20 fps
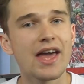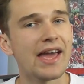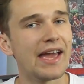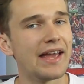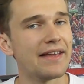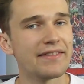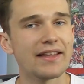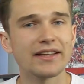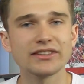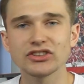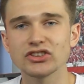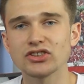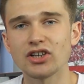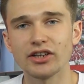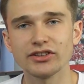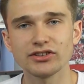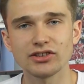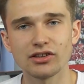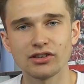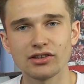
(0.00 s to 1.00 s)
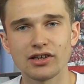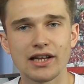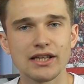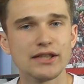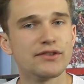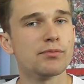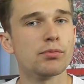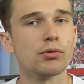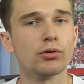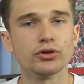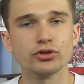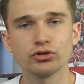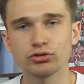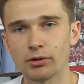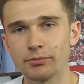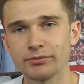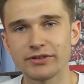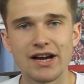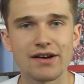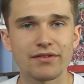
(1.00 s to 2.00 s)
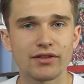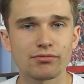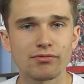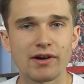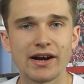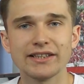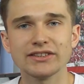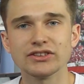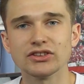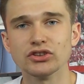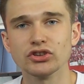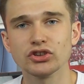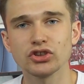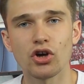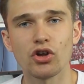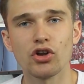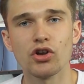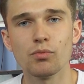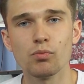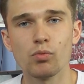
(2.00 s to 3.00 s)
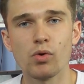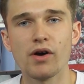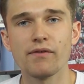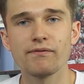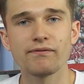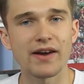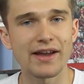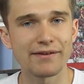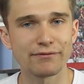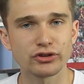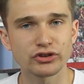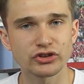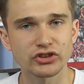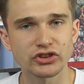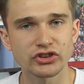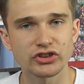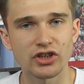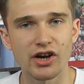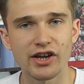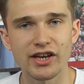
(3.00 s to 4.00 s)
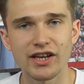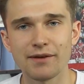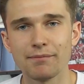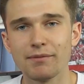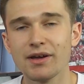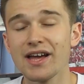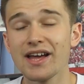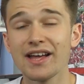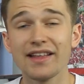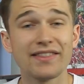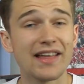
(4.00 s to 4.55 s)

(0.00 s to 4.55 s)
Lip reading: It then started to look like Liverpool had dropped out the race and Tottenham were favourites to sign him.